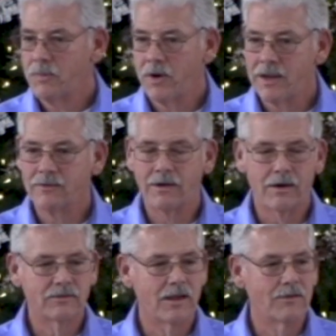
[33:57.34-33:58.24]
praising
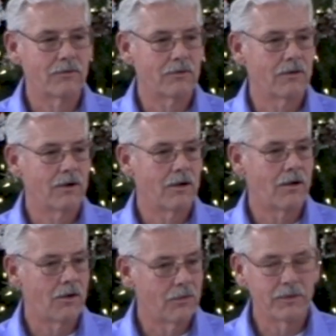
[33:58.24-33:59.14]
our Savior
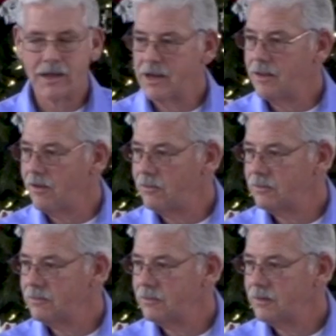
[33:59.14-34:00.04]
all the day long,
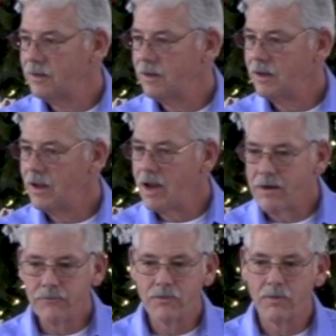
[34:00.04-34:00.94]

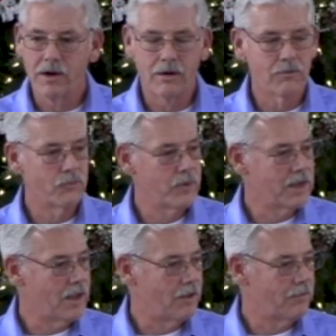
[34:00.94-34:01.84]
everywhere
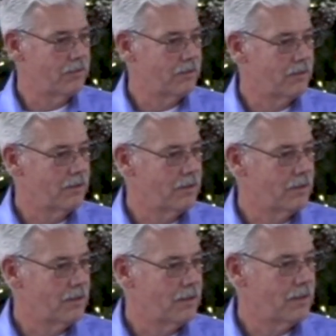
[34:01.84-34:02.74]
we go.
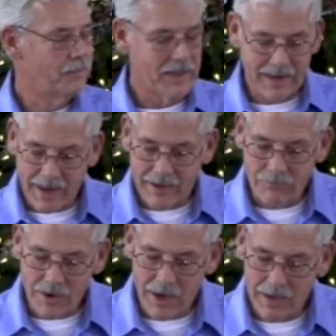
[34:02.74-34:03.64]
They got
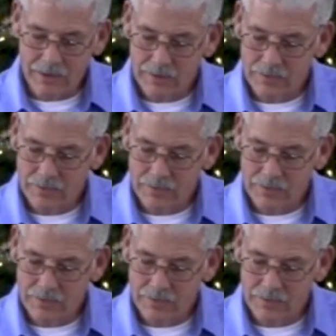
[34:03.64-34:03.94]
it right.